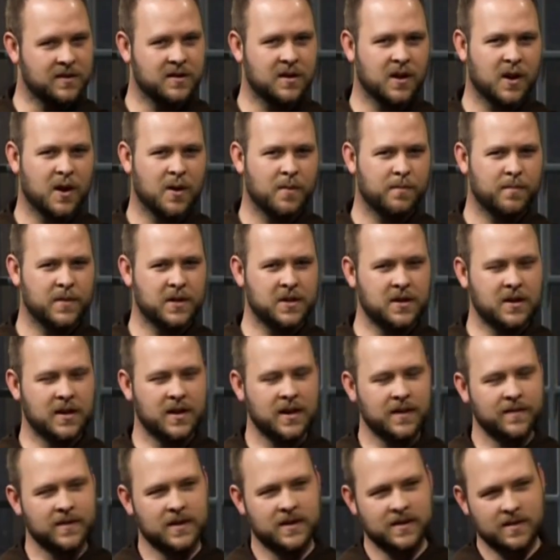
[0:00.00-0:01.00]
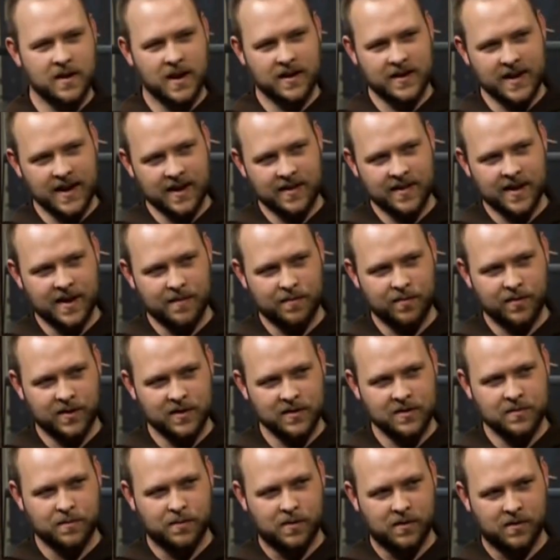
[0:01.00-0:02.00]
Mm -hmm. But you can even take that
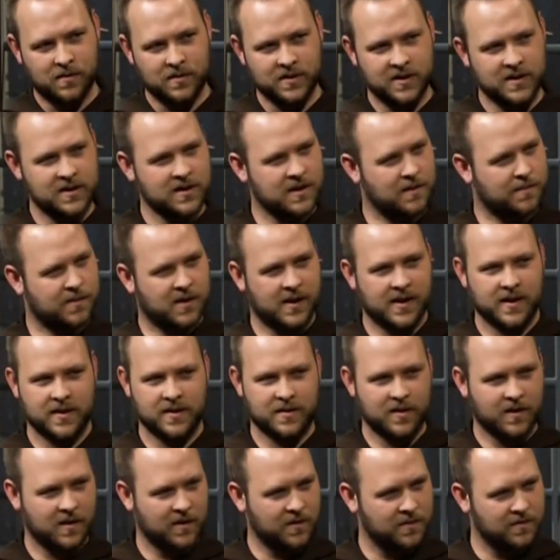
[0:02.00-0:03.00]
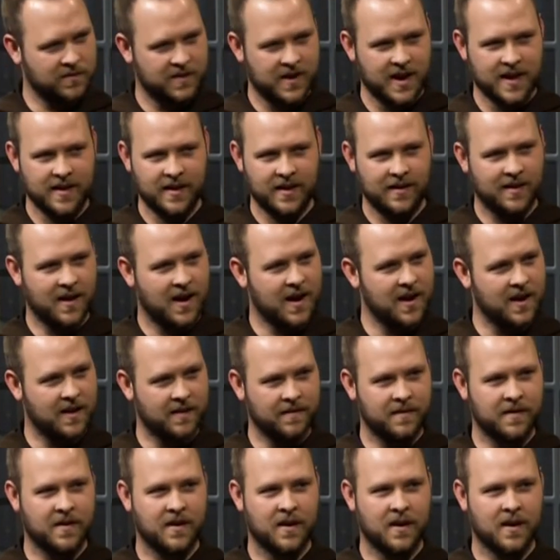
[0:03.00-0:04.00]
principle and just apply it to our own daily
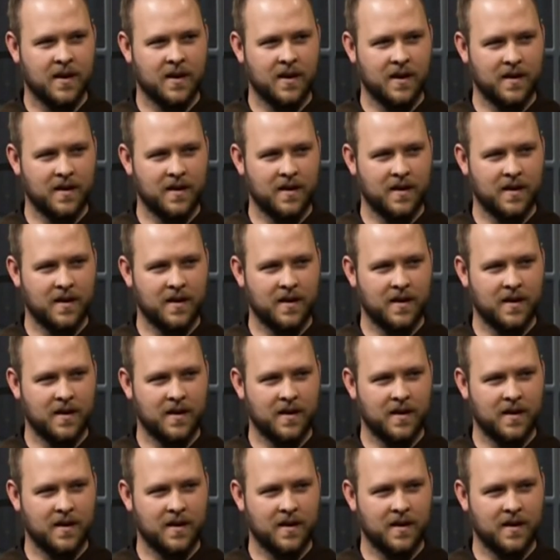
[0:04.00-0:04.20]
life yeah.